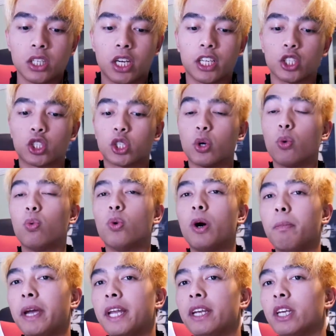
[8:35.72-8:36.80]
And so
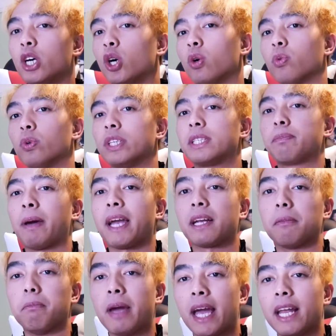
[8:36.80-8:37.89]
women
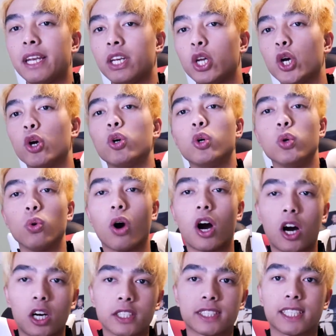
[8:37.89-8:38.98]
respect men who
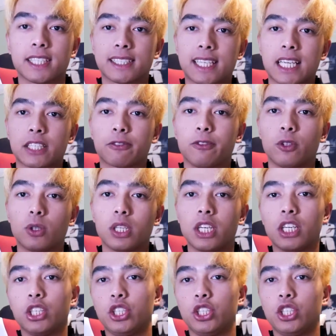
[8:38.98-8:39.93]
are successful,